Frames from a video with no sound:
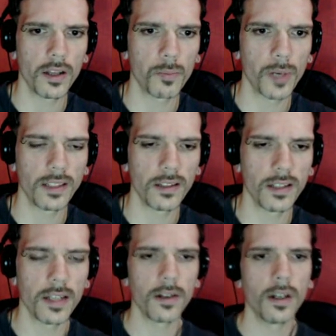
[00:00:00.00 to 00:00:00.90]
prices
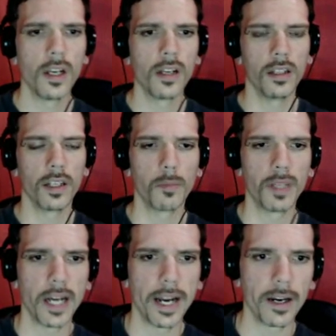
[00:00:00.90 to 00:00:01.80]
are a little bit
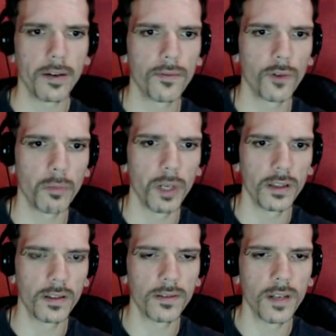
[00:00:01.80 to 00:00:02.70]
higher for a
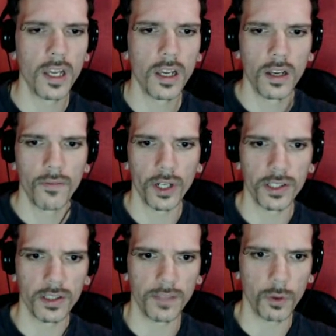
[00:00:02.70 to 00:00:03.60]
month. For
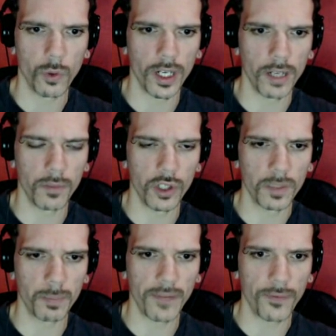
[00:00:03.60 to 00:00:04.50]
instance, if you want to
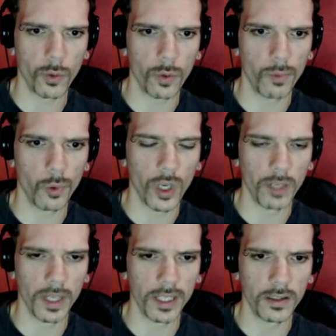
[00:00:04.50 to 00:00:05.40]
just pay for one
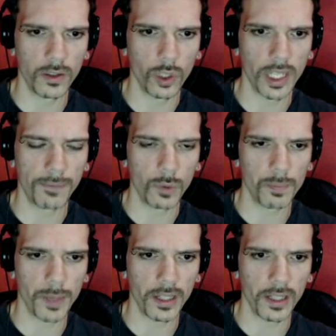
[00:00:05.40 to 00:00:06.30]
month, you will have to
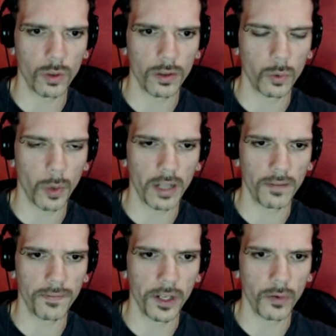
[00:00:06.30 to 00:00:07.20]
spend
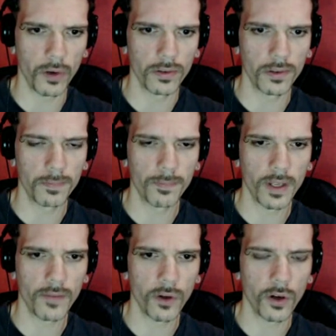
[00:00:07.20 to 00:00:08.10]
12 euros
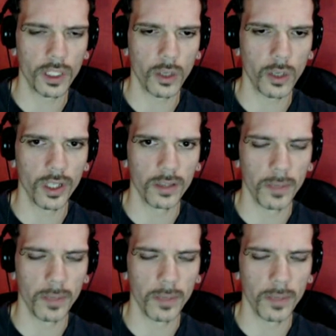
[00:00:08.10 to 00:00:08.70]
for only 1